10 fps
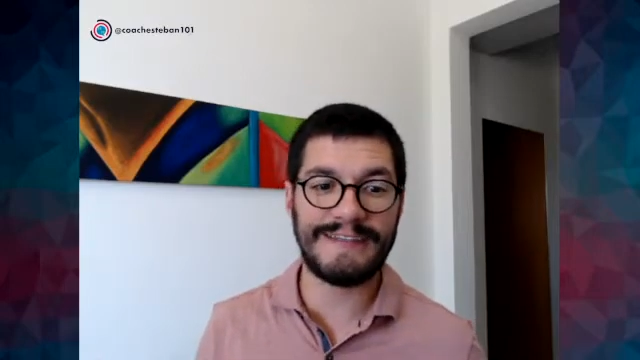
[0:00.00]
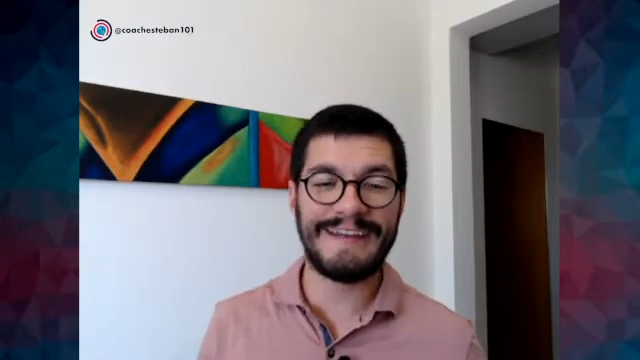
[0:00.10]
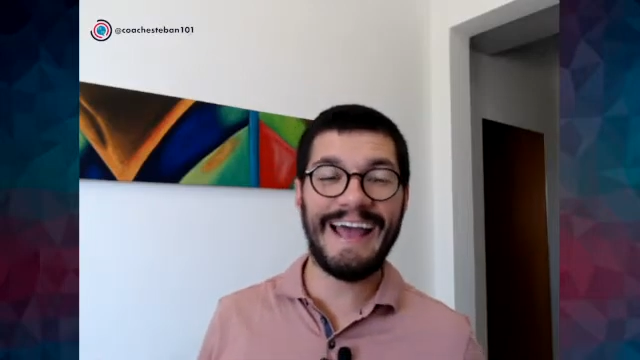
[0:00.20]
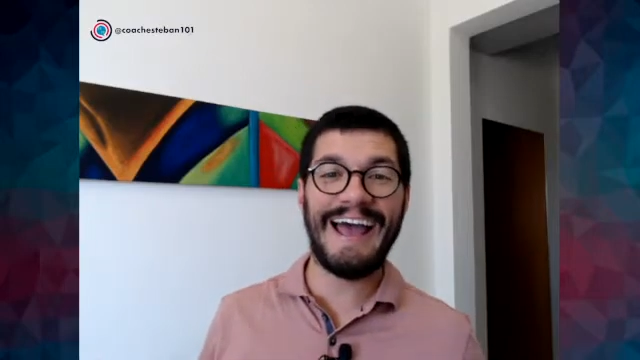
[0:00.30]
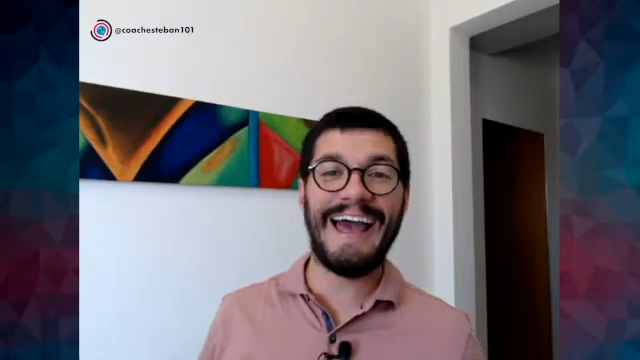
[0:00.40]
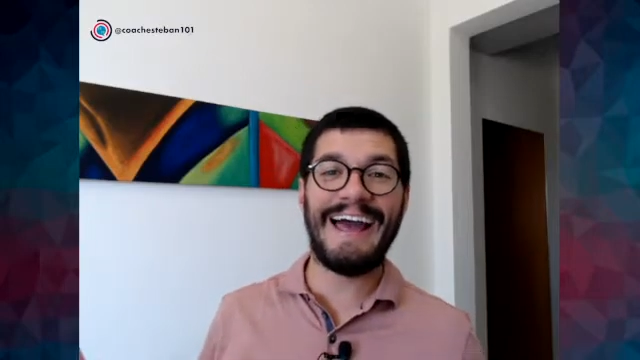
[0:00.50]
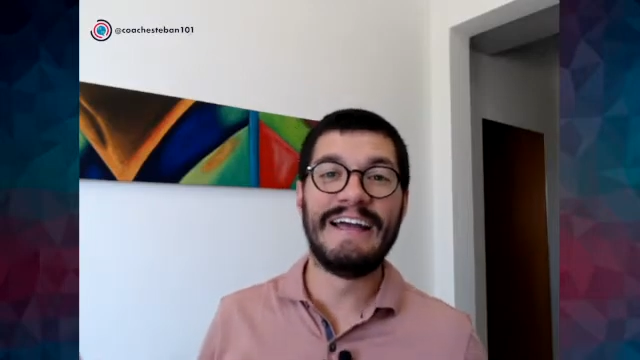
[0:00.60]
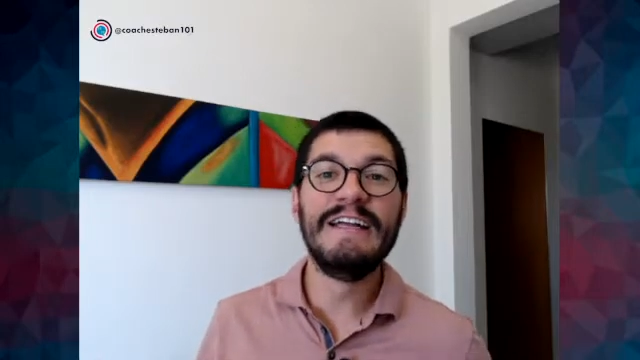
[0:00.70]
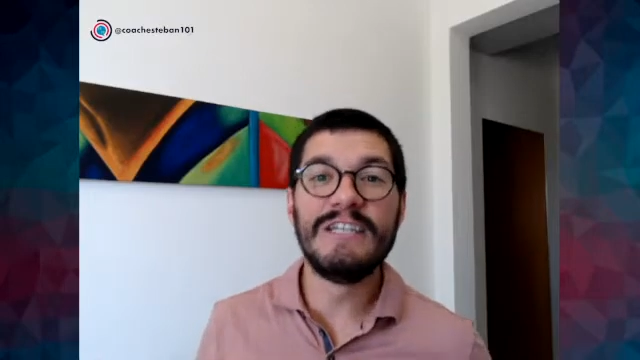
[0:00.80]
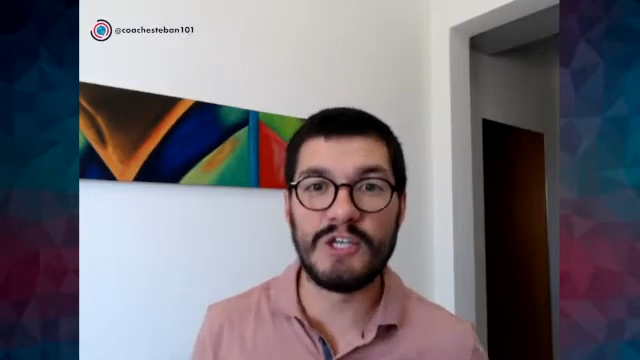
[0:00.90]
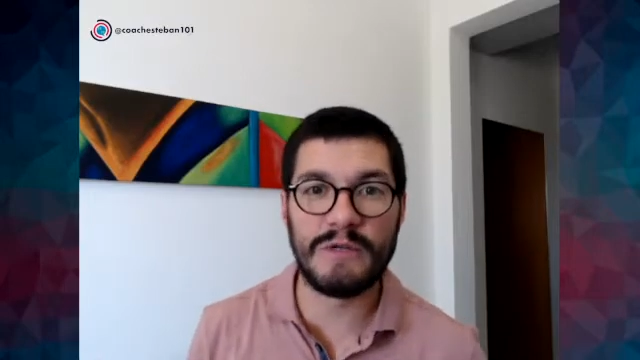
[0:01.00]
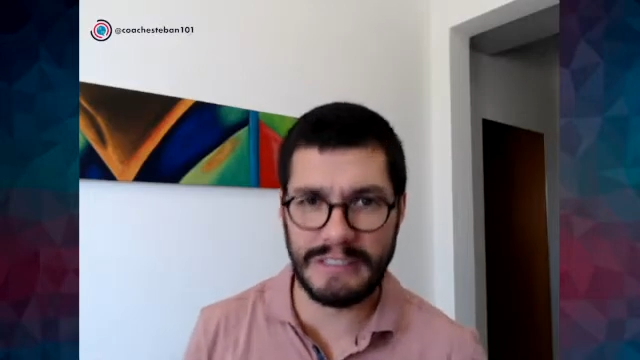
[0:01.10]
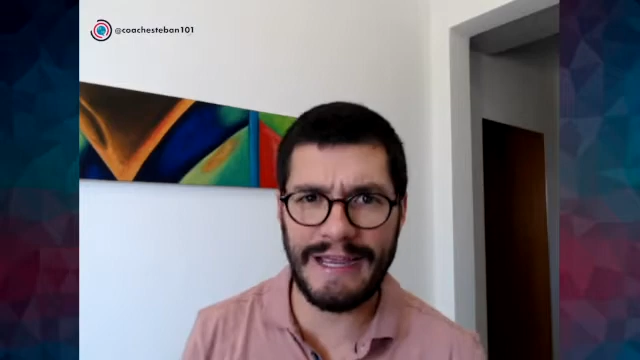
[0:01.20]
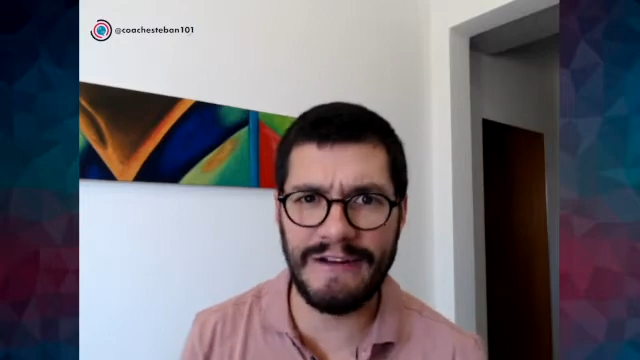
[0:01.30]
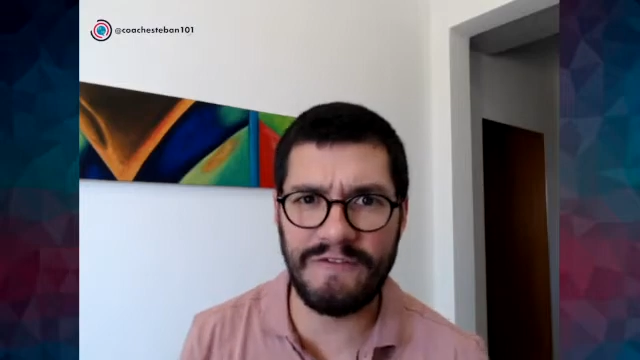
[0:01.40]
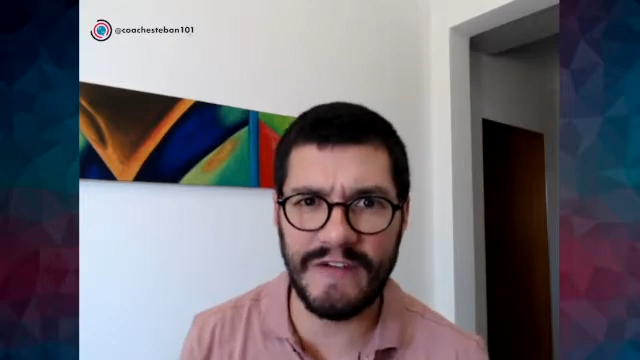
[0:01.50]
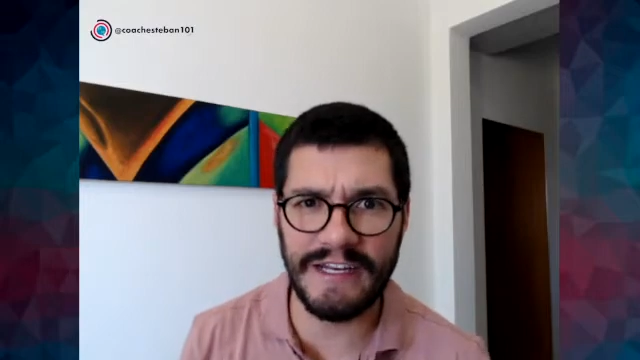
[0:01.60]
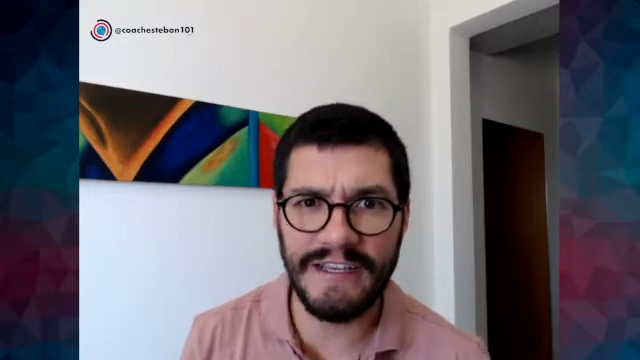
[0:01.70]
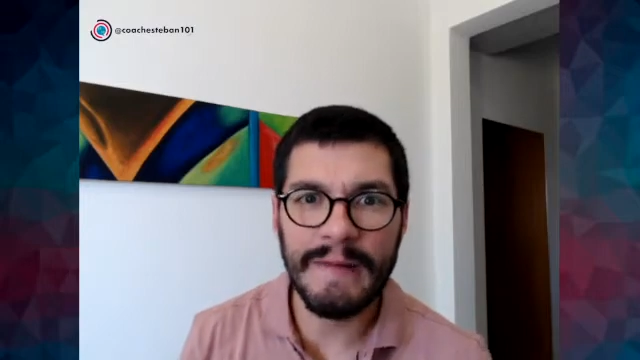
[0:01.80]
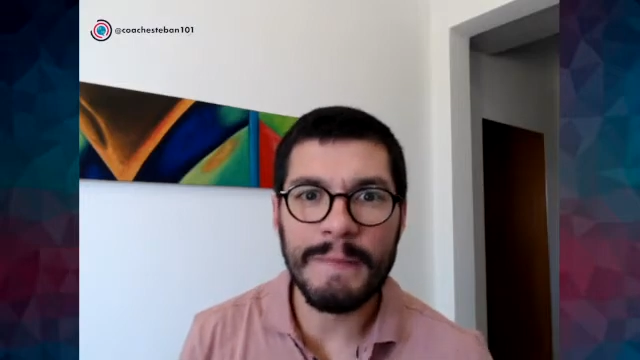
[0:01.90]
And so it's kind of
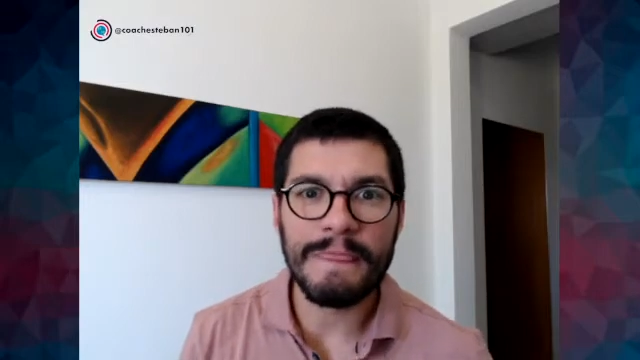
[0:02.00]
funny,